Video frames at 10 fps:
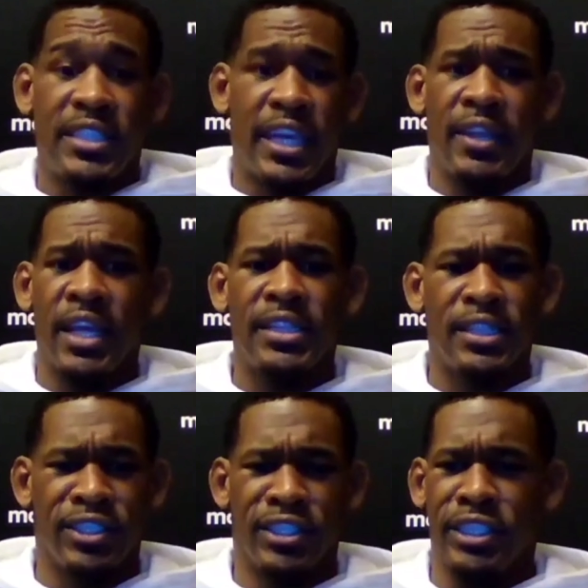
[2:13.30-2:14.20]
and saying
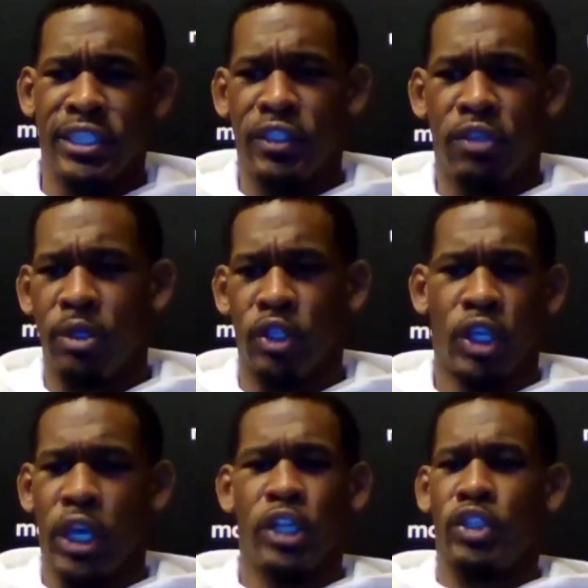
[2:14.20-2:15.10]
that the system
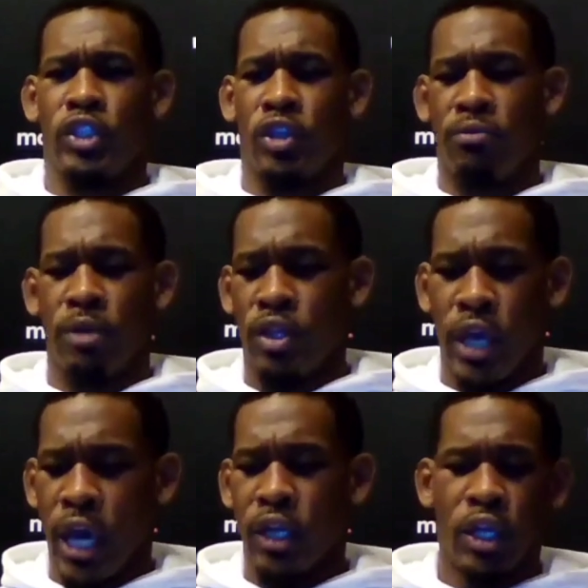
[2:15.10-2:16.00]
is against him
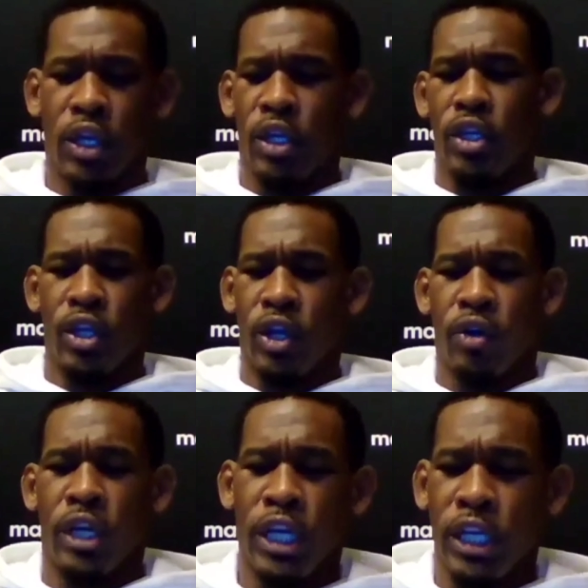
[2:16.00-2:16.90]
and that, you
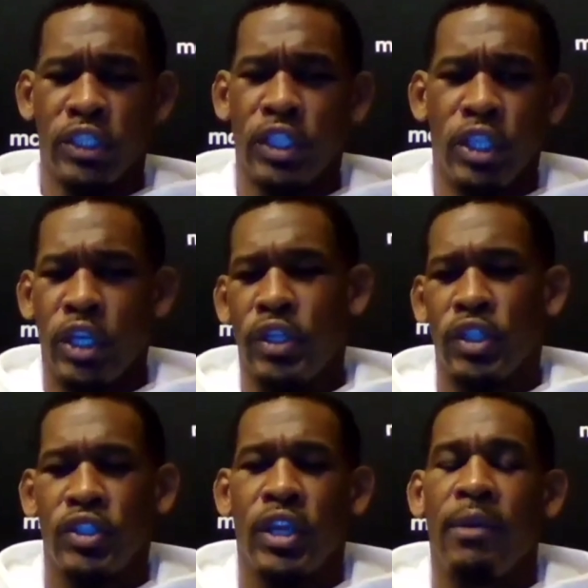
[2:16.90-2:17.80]
know, he isn't
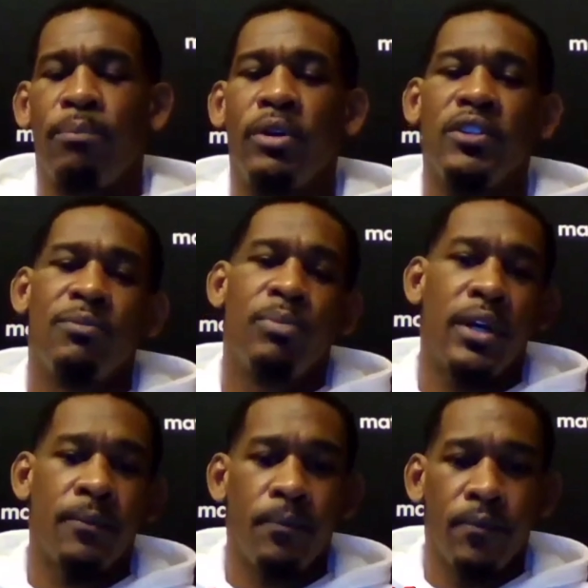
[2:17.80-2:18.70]
getting the same push.
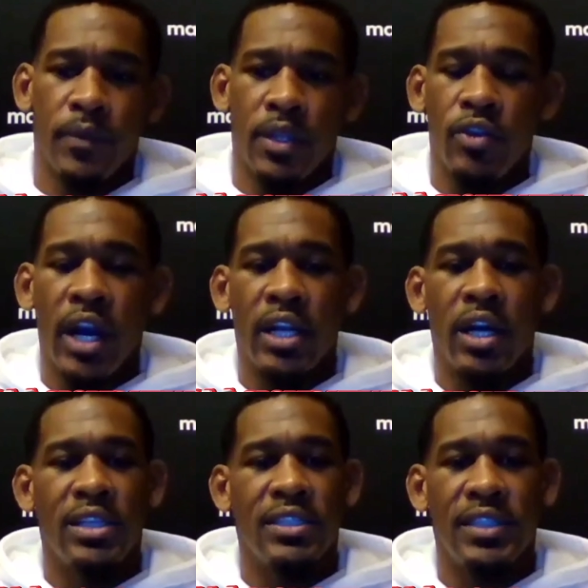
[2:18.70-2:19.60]
But you got
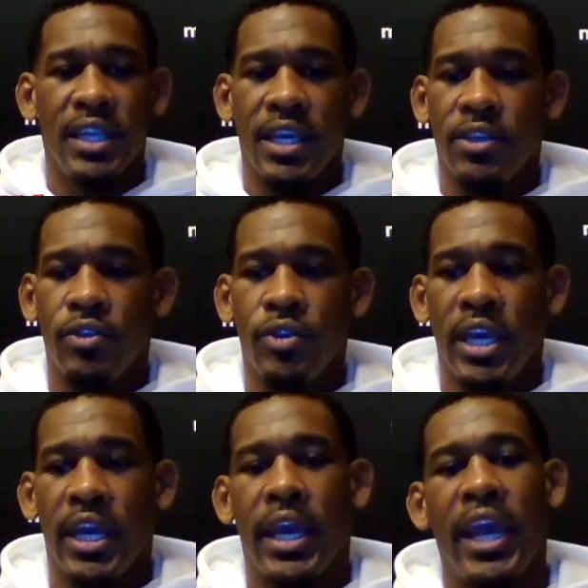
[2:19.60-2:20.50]
to understand, you
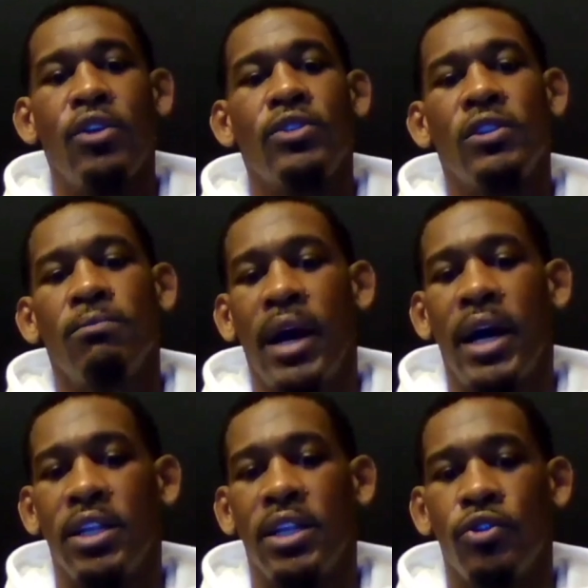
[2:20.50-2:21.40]
can't hate on
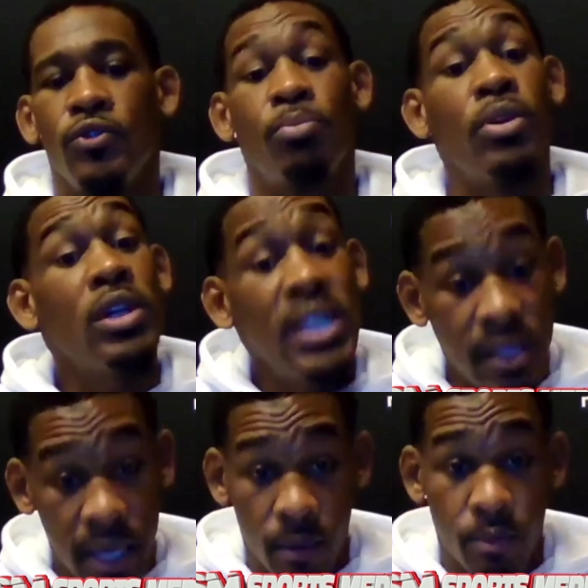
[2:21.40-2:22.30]
somebody who's put
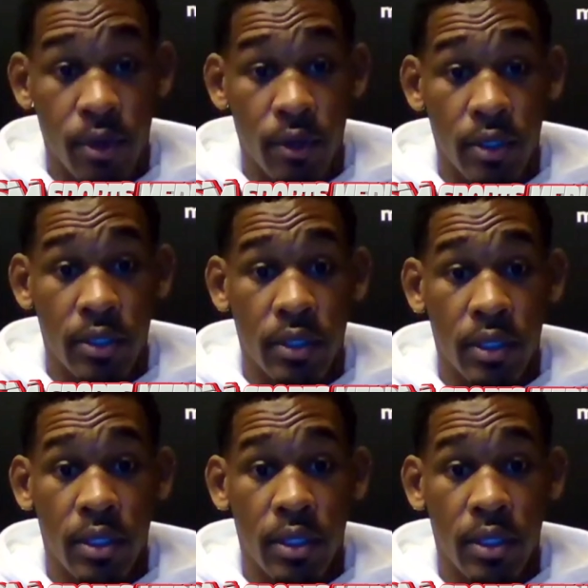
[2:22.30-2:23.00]
in that work.